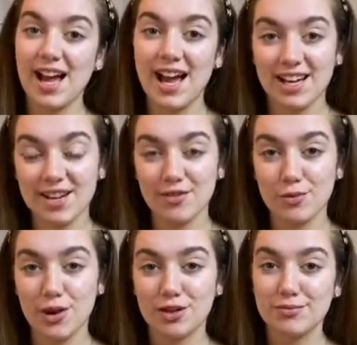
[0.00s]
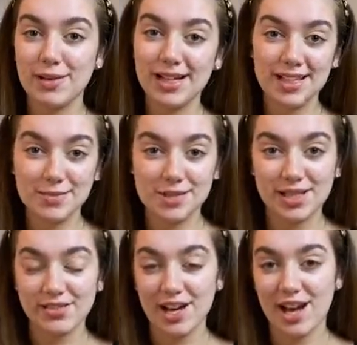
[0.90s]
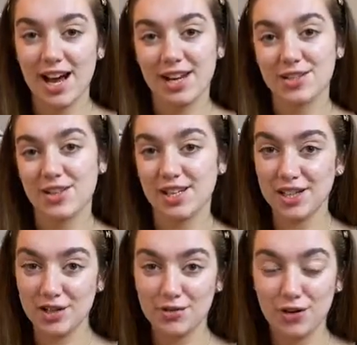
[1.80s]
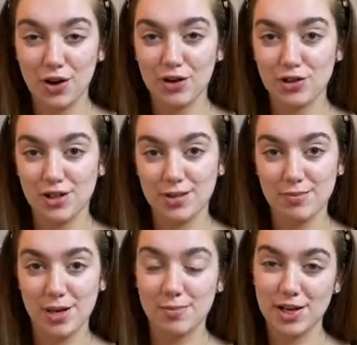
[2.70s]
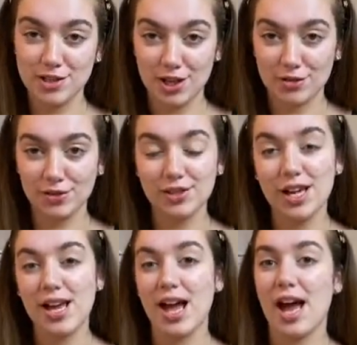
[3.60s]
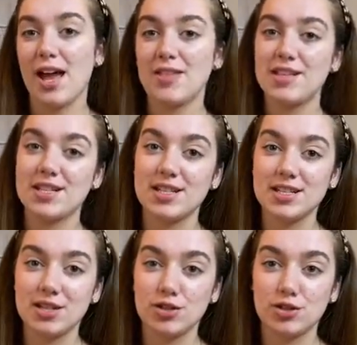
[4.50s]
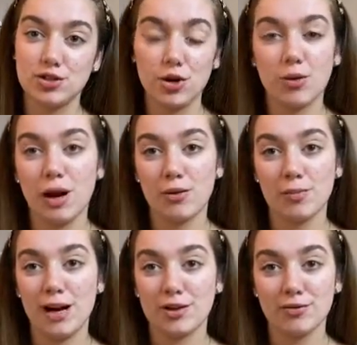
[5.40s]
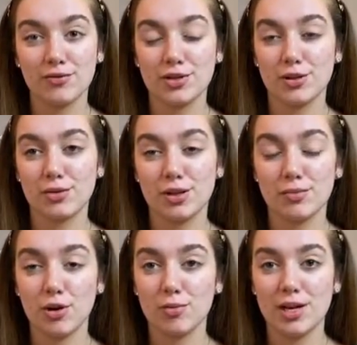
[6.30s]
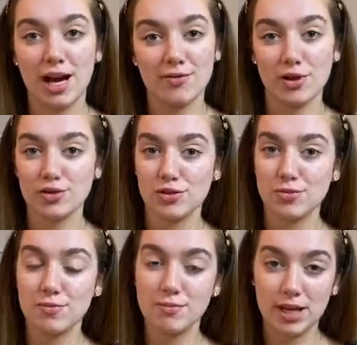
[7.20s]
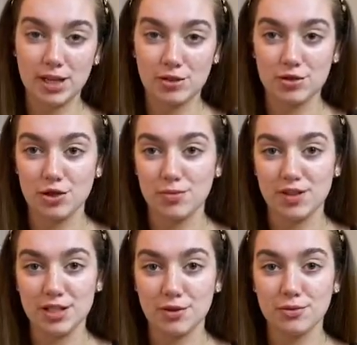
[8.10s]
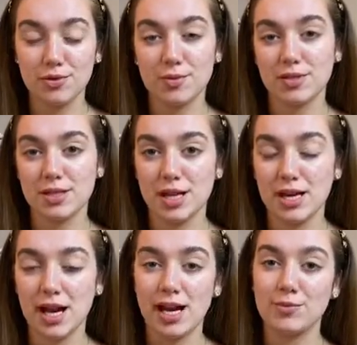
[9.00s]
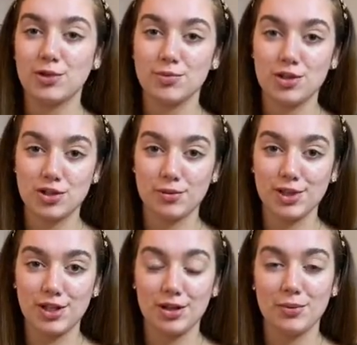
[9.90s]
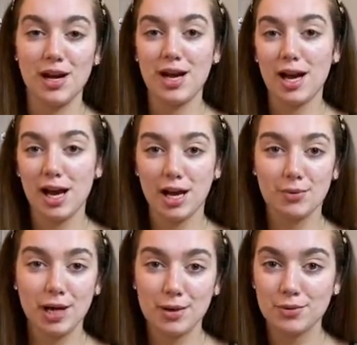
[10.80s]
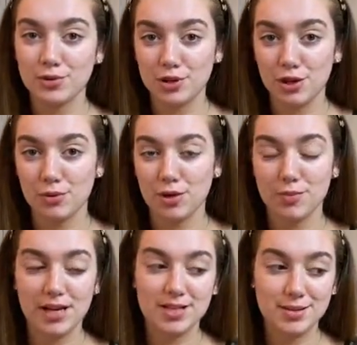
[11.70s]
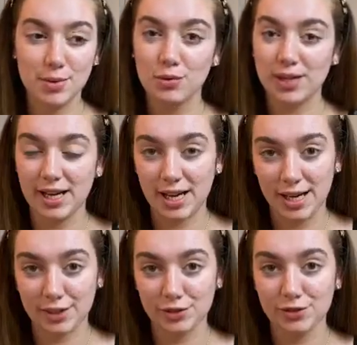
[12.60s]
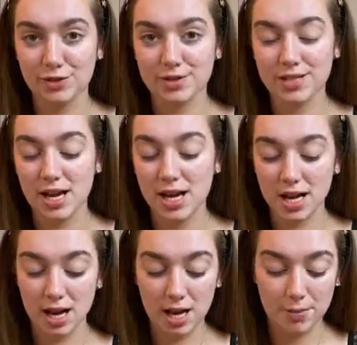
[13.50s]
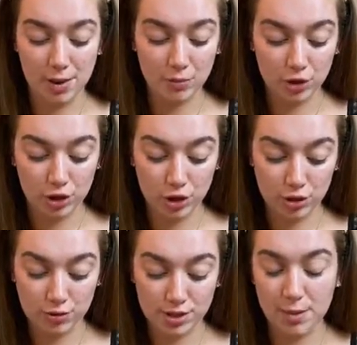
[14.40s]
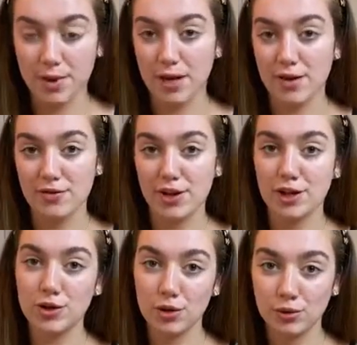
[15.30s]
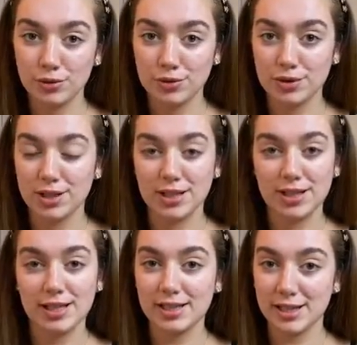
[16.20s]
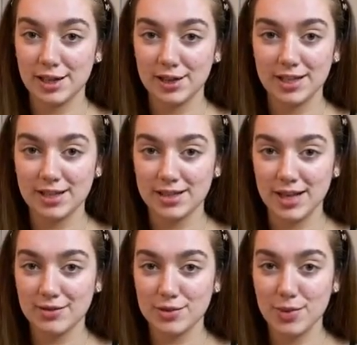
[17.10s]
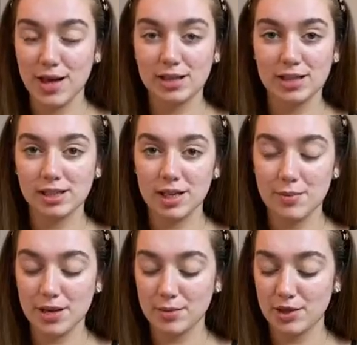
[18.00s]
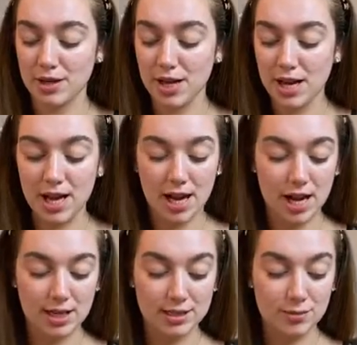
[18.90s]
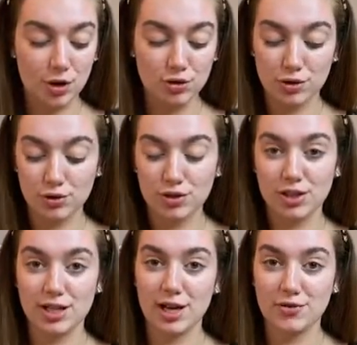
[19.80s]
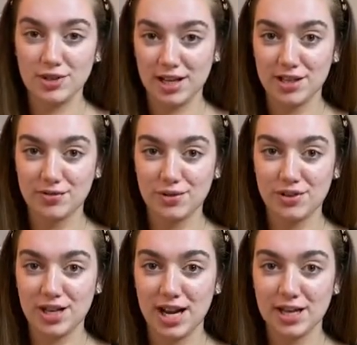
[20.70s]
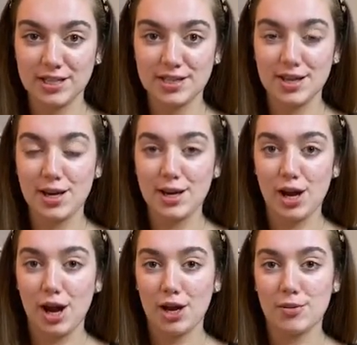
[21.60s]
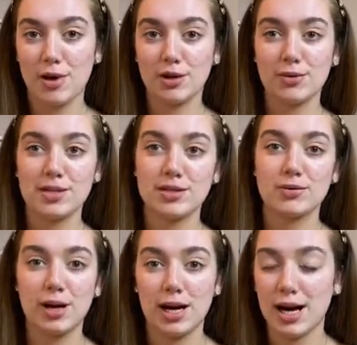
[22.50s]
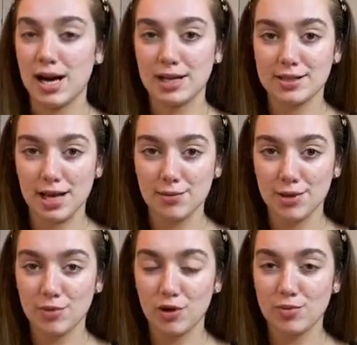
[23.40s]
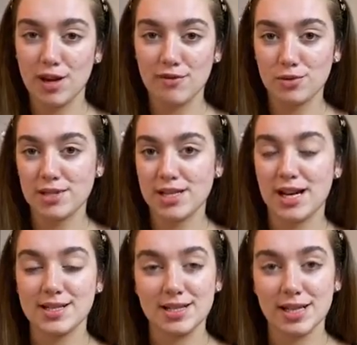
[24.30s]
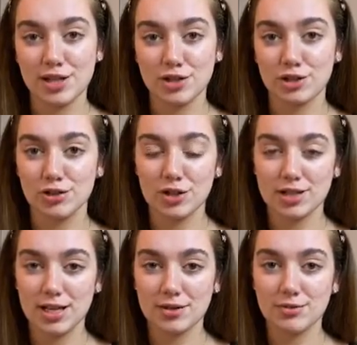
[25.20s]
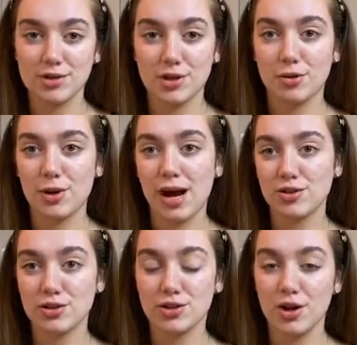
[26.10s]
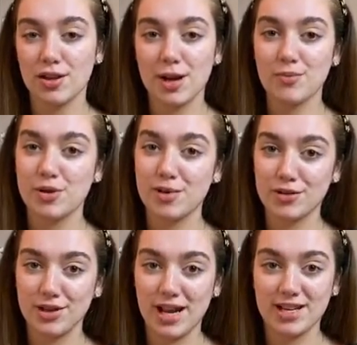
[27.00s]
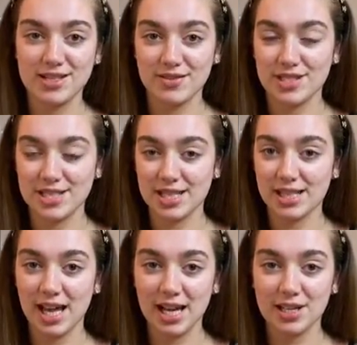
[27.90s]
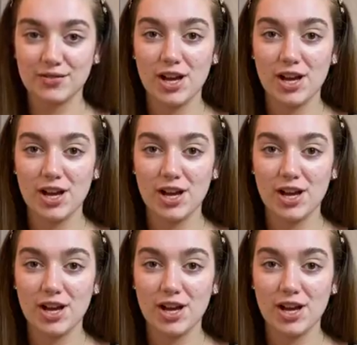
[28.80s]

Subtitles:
Hi everyone, my name's Olivia and thank you for joining me on my channel. This is so out of my comfort zone at the moment. I've not done many YouTube videos, but today I am going to be showing you how I will do one of my smoky eye looks. I'm going to use a bit of a gold glitter in there as well, a glitter pigment, and I'm also just going to get creative with you guys. I know it's quite a hard time at the moment, everyone's in isolation and lockdown, so I just thought that I'd bring my creativity to life